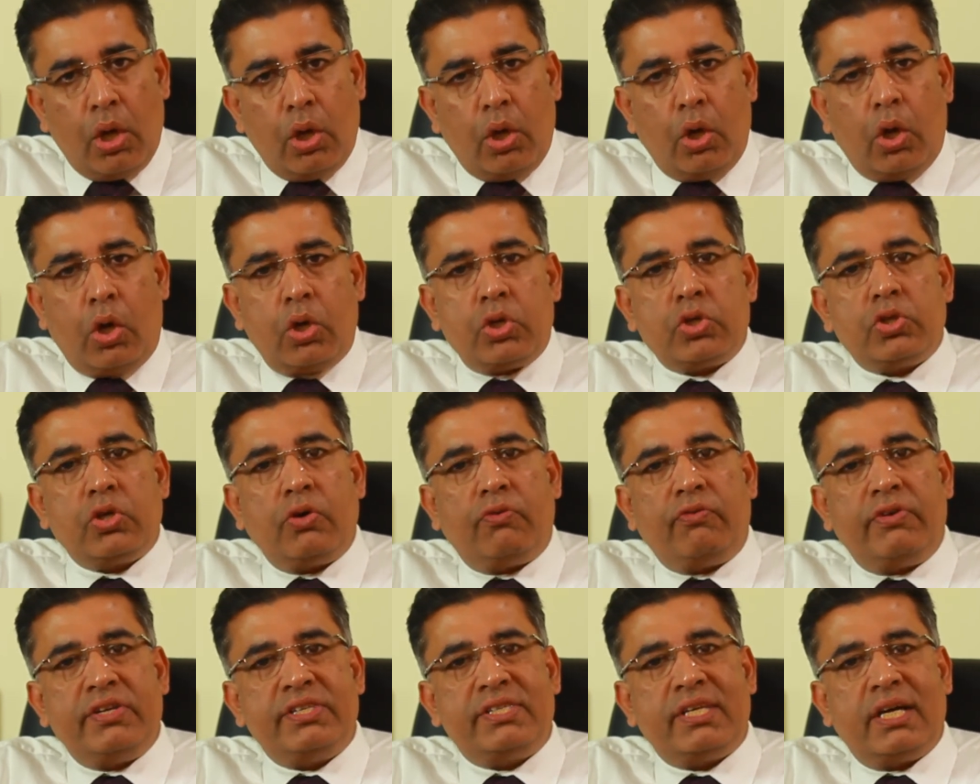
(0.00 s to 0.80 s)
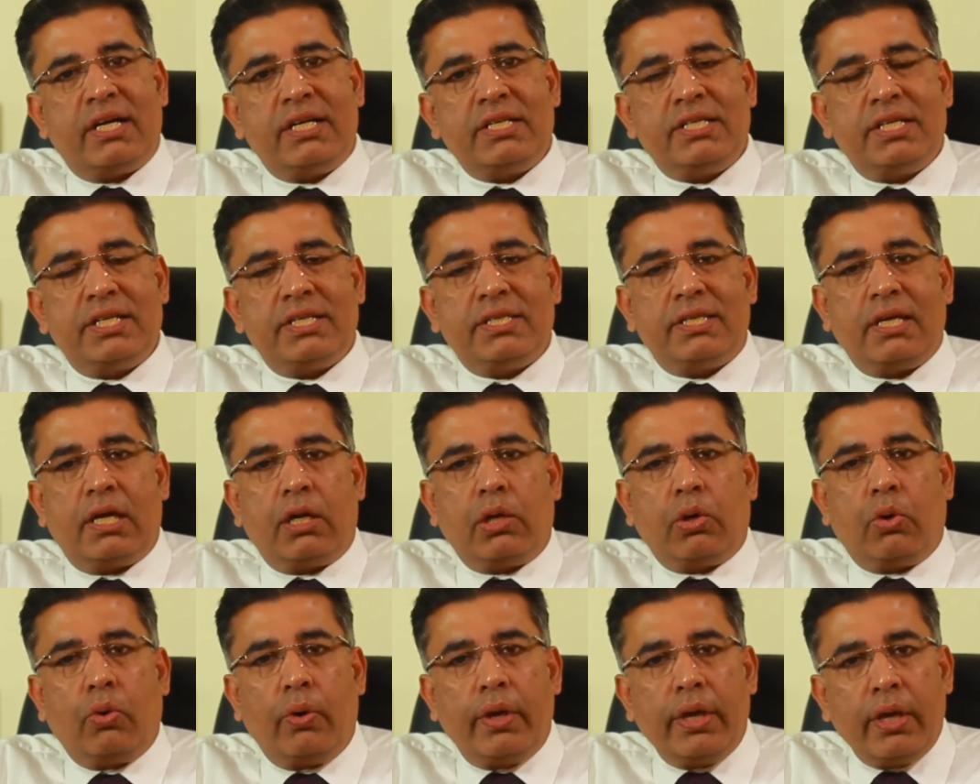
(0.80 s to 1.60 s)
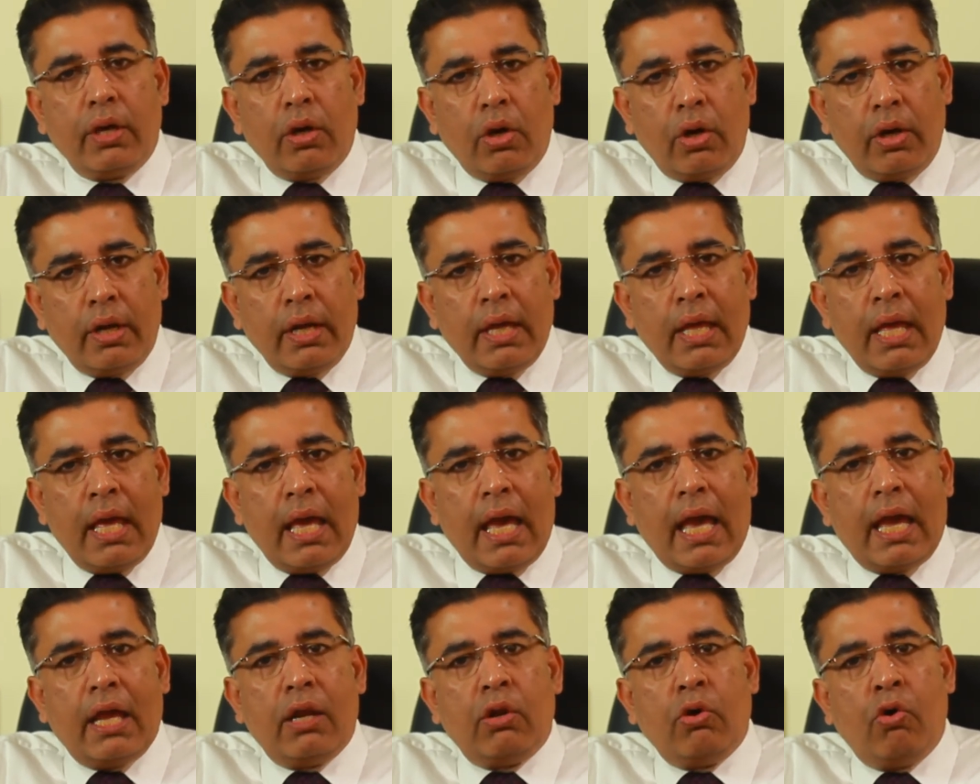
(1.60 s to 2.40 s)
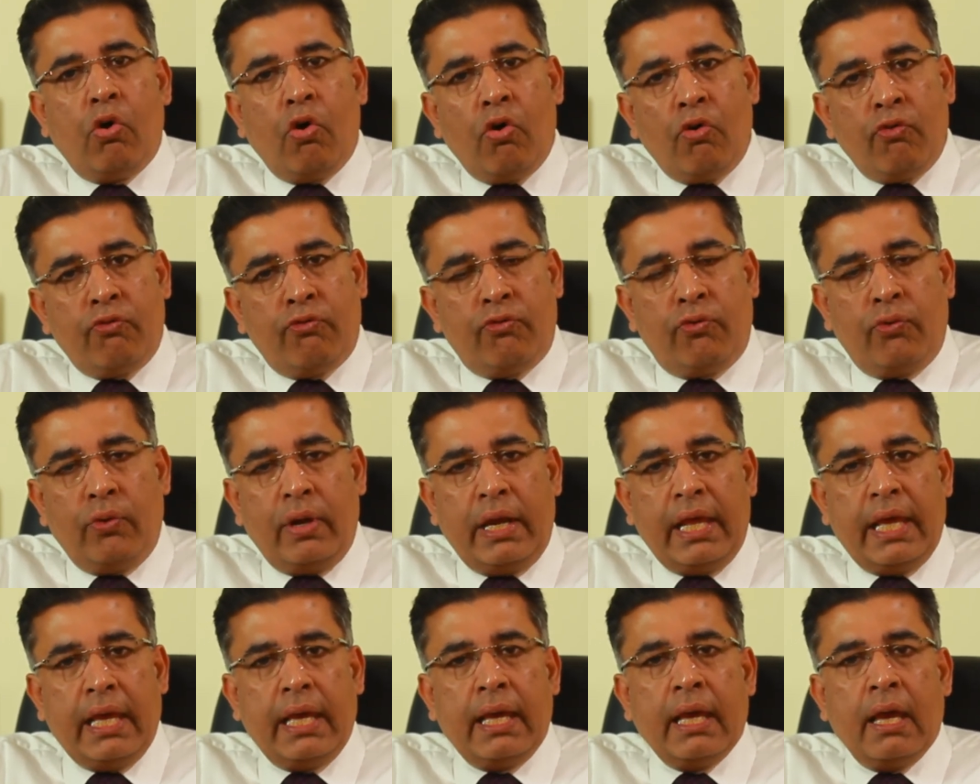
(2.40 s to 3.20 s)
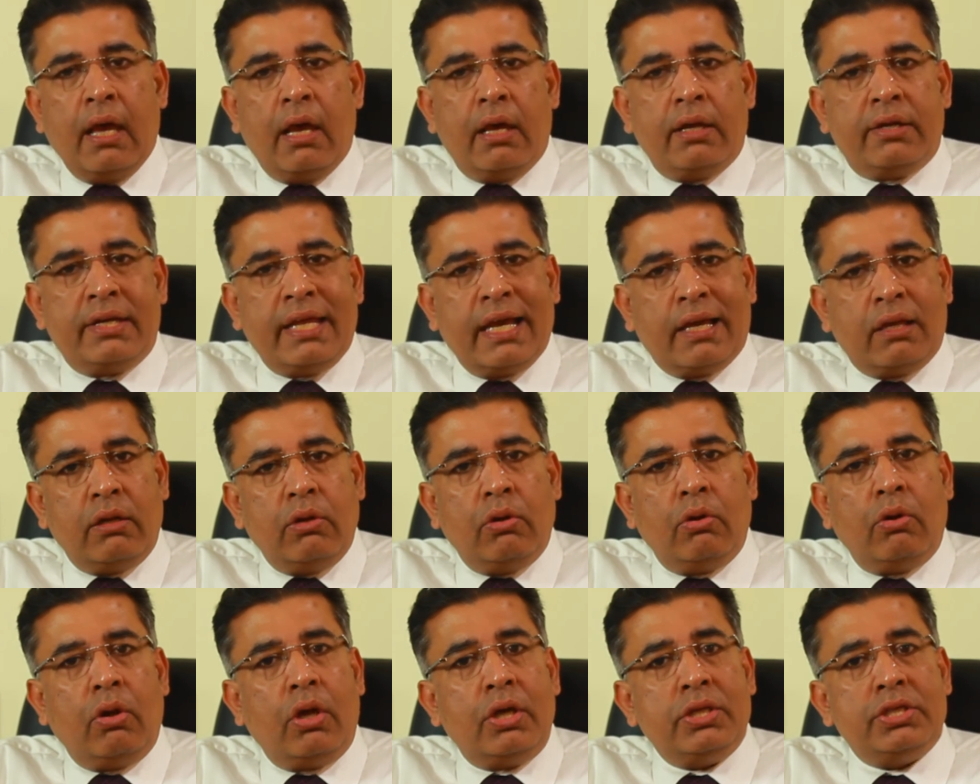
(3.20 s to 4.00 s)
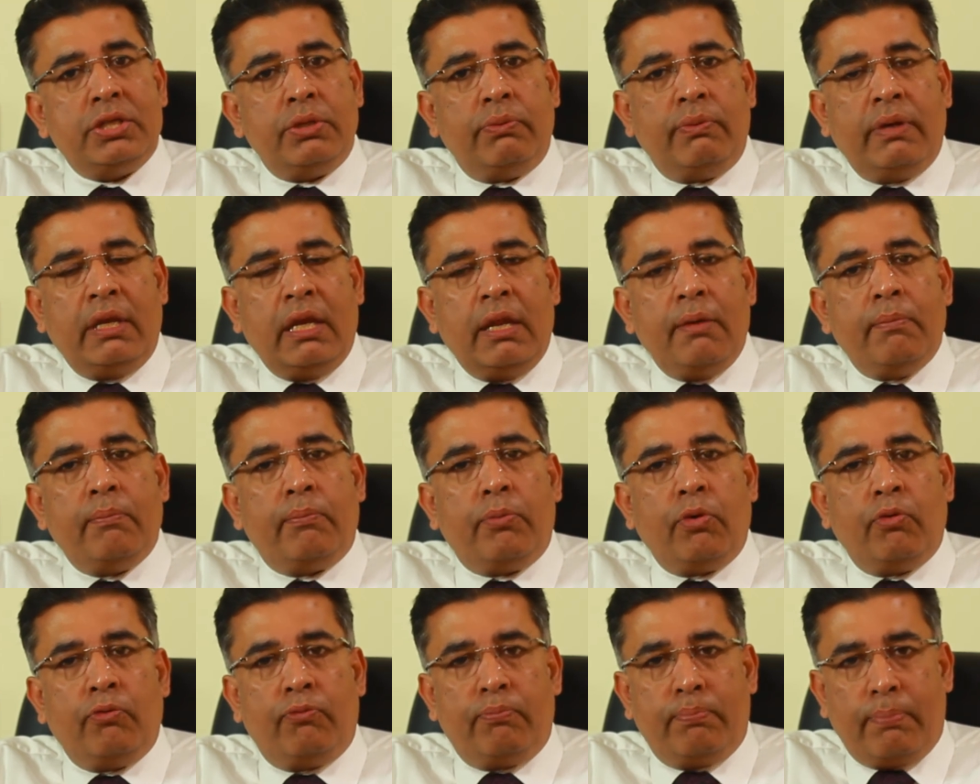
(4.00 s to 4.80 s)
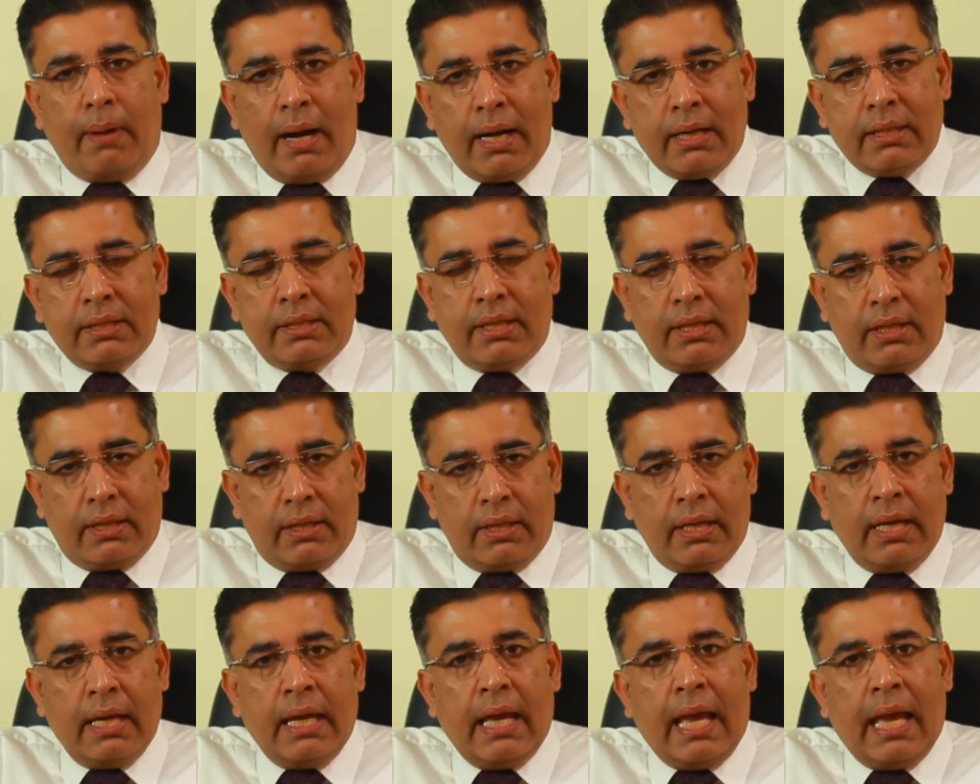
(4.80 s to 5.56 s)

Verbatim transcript: Lots of researches are going on and hopefully technology will improve further